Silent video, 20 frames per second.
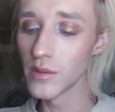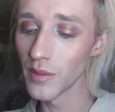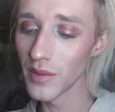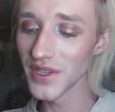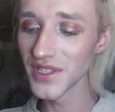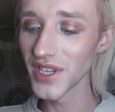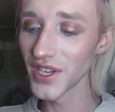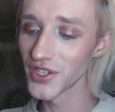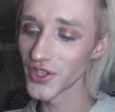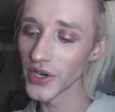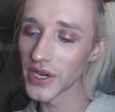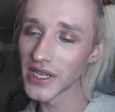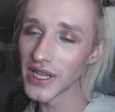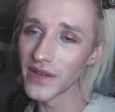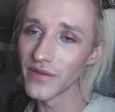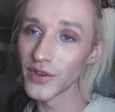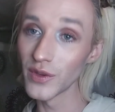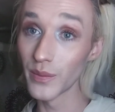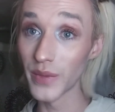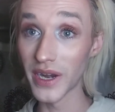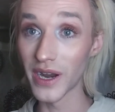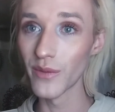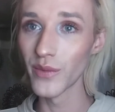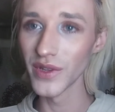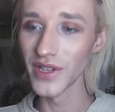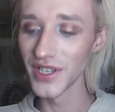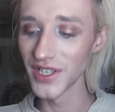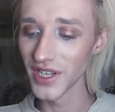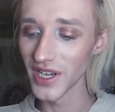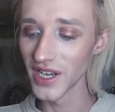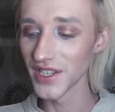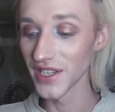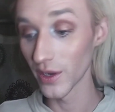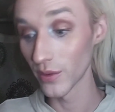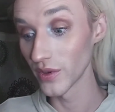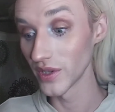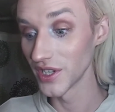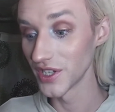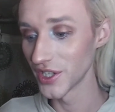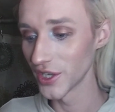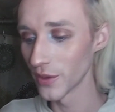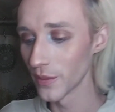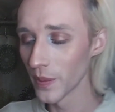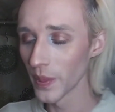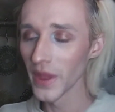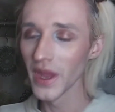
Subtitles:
you're my sister, I love you, but I really do.